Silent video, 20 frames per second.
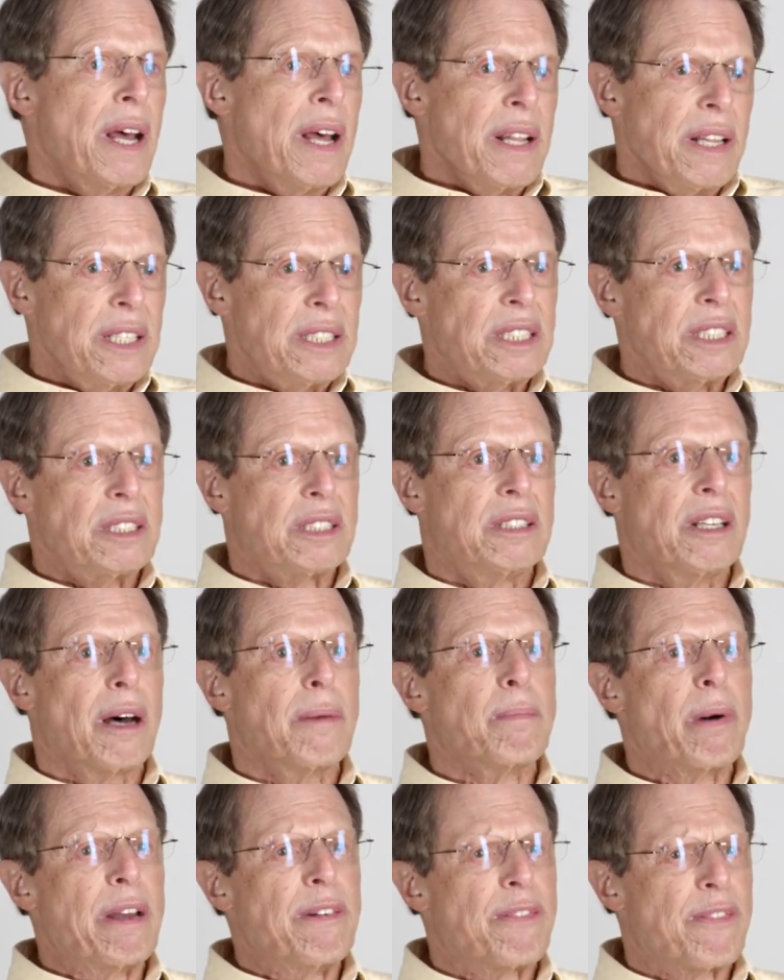This is
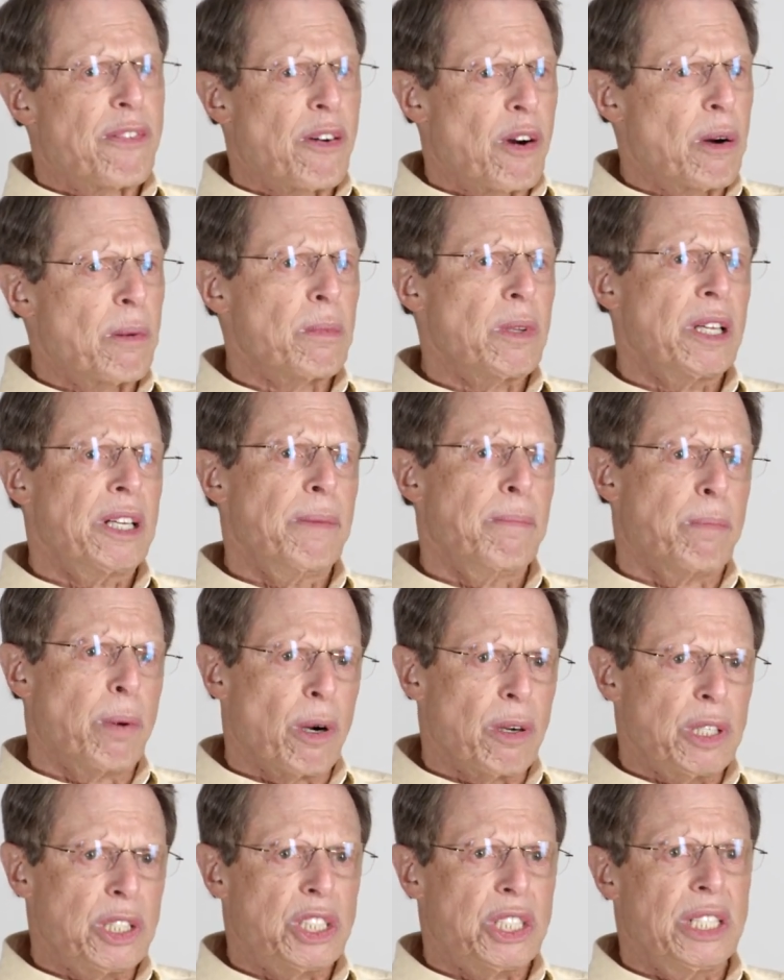done by firmly
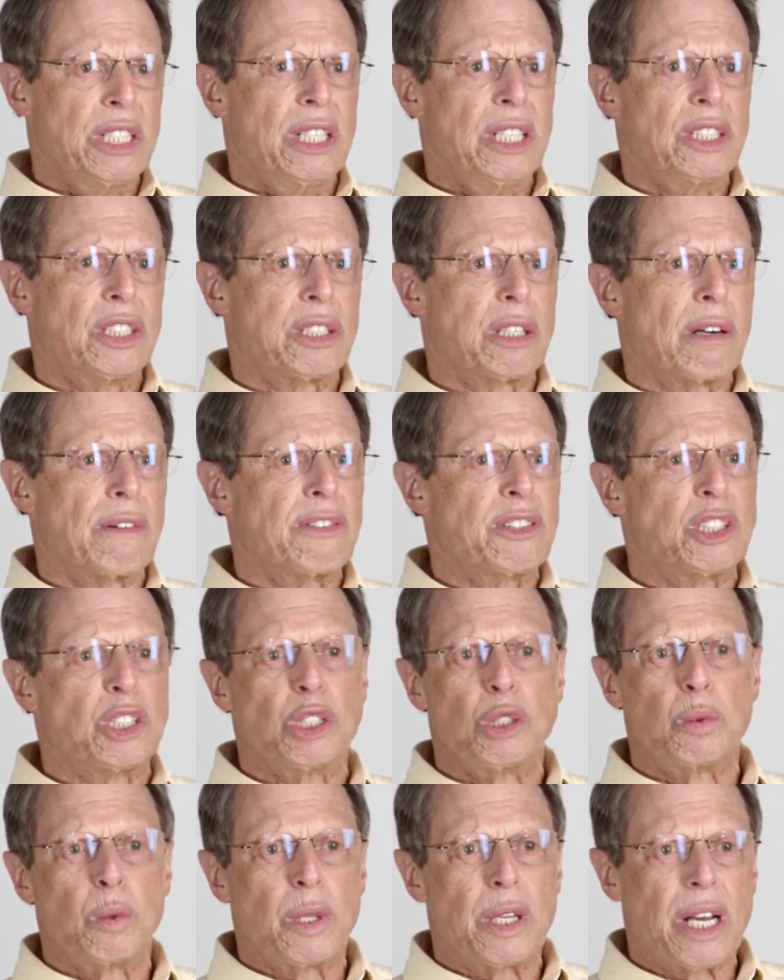burnishing these
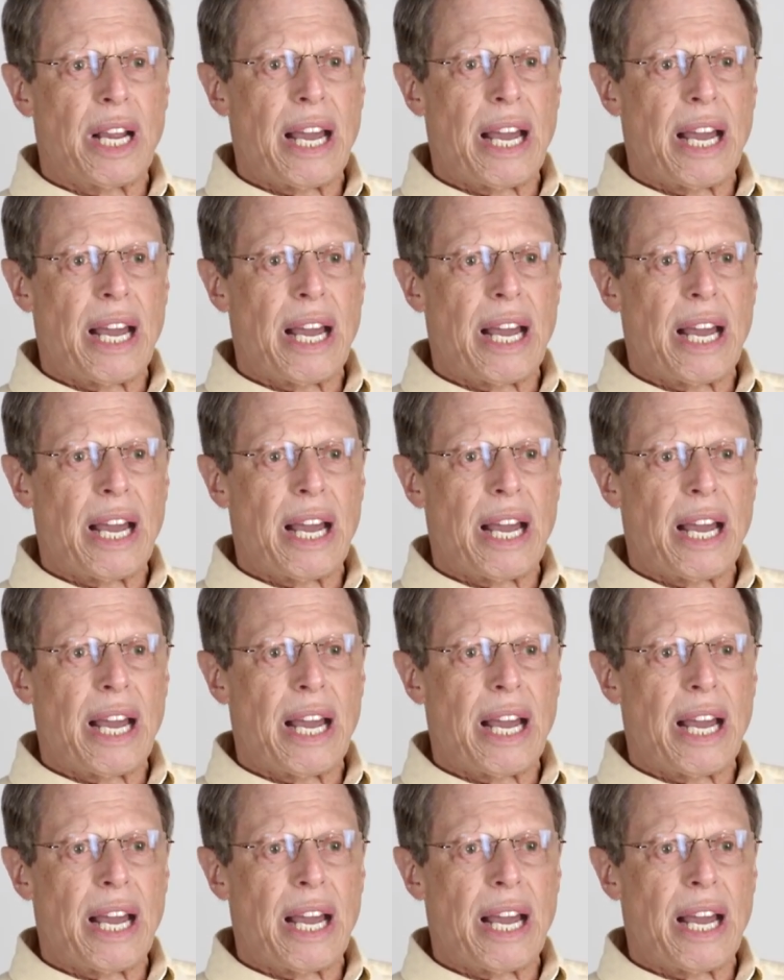surfaces with a